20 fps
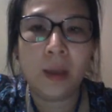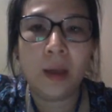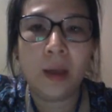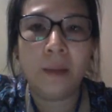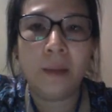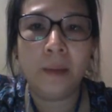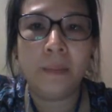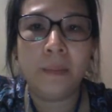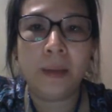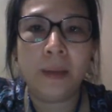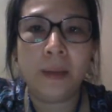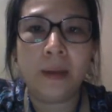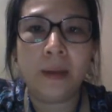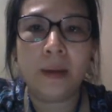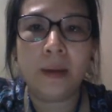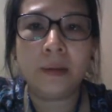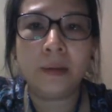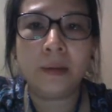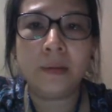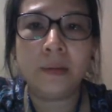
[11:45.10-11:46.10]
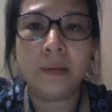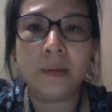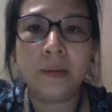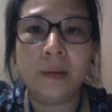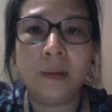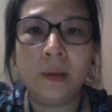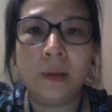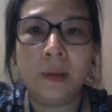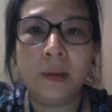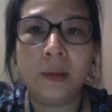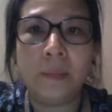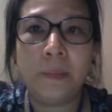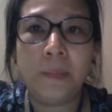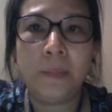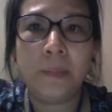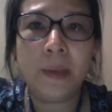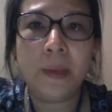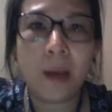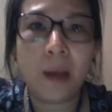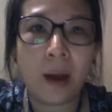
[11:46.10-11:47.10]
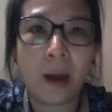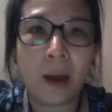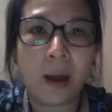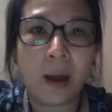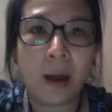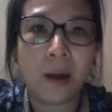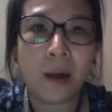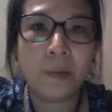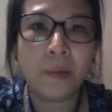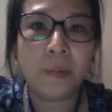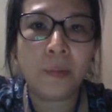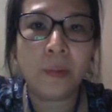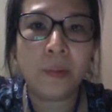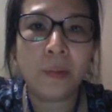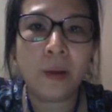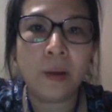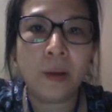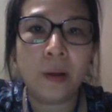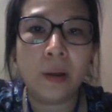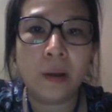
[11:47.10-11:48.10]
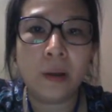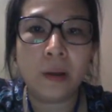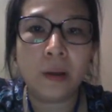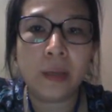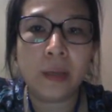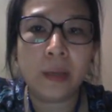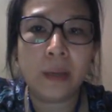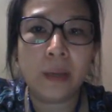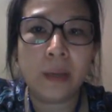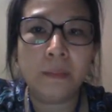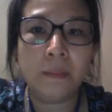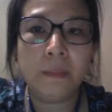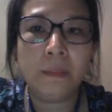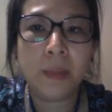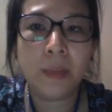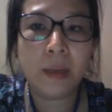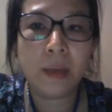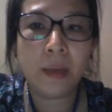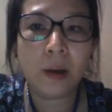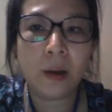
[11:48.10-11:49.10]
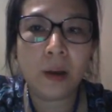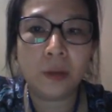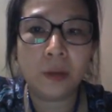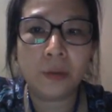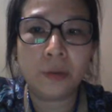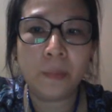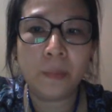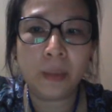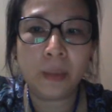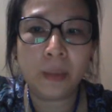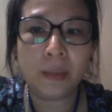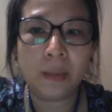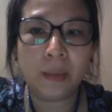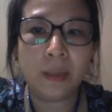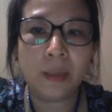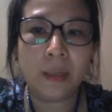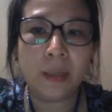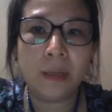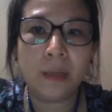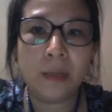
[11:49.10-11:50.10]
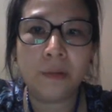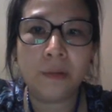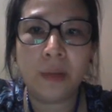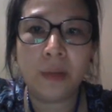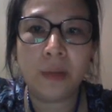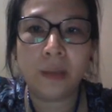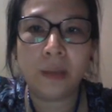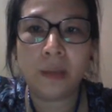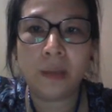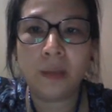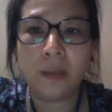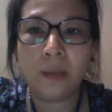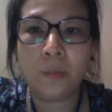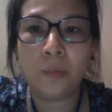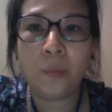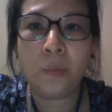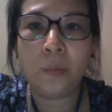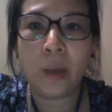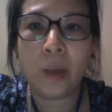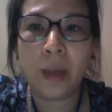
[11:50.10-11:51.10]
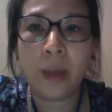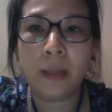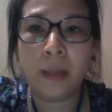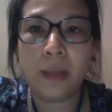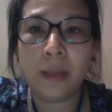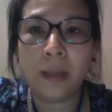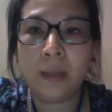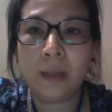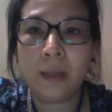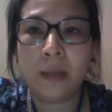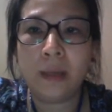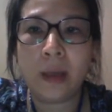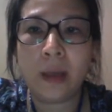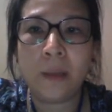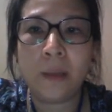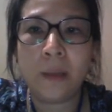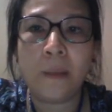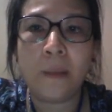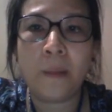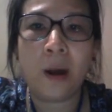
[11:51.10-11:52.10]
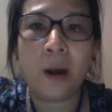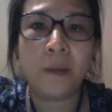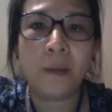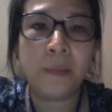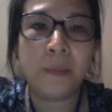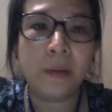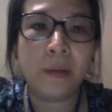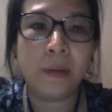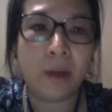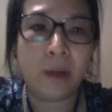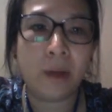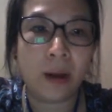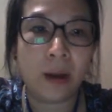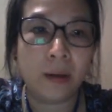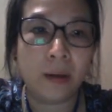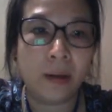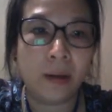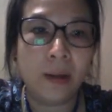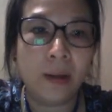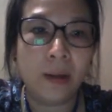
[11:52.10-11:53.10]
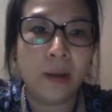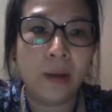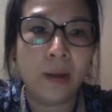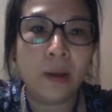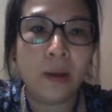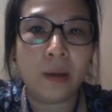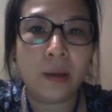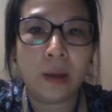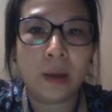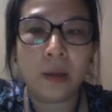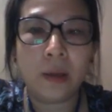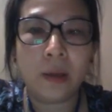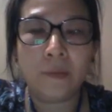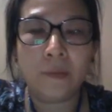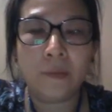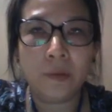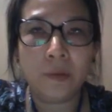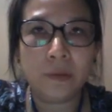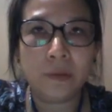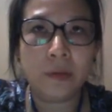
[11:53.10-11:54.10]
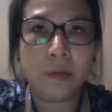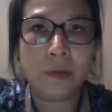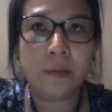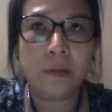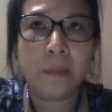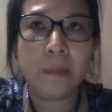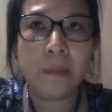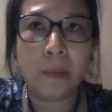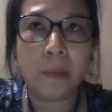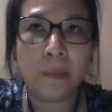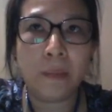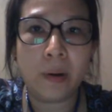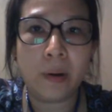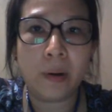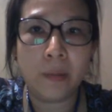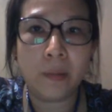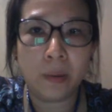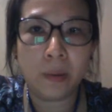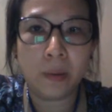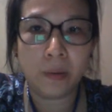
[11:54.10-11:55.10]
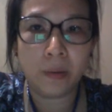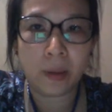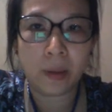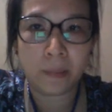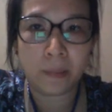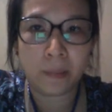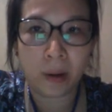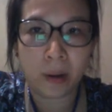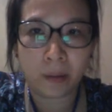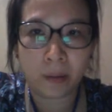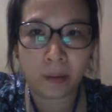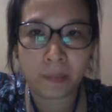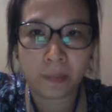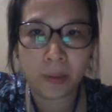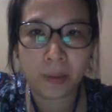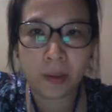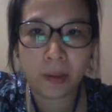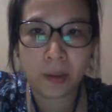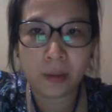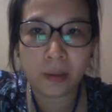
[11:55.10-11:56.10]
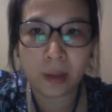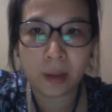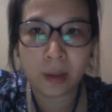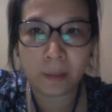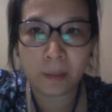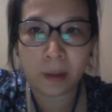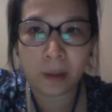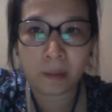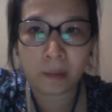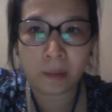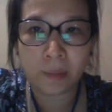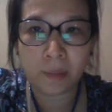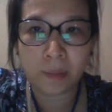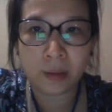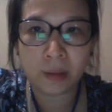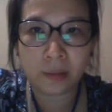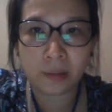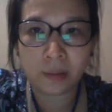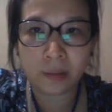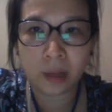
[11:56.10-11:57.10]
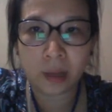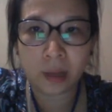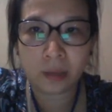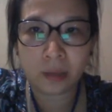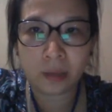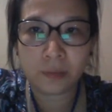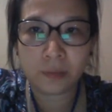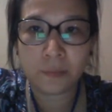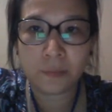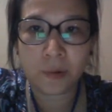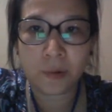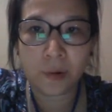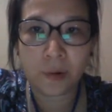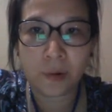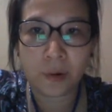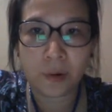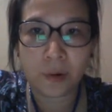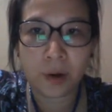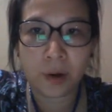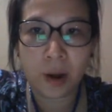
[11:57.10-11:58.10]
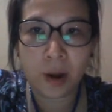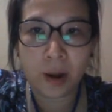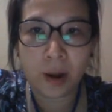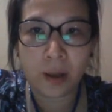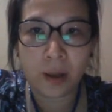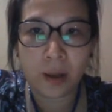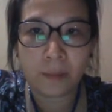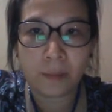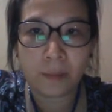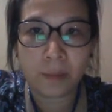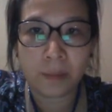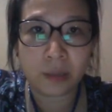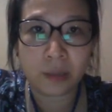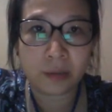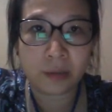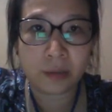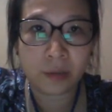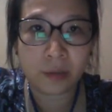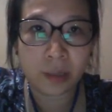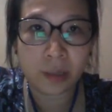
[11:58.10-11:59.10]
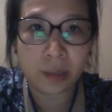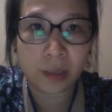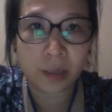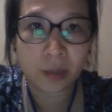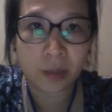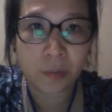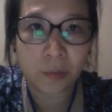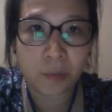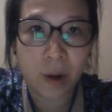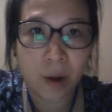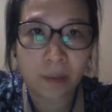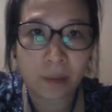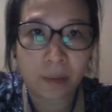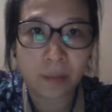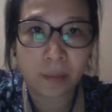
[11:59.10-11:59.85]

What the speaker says: because the PR can be automatically created when the MRP run. Okay, if you still remember about the MRP stands for material requirement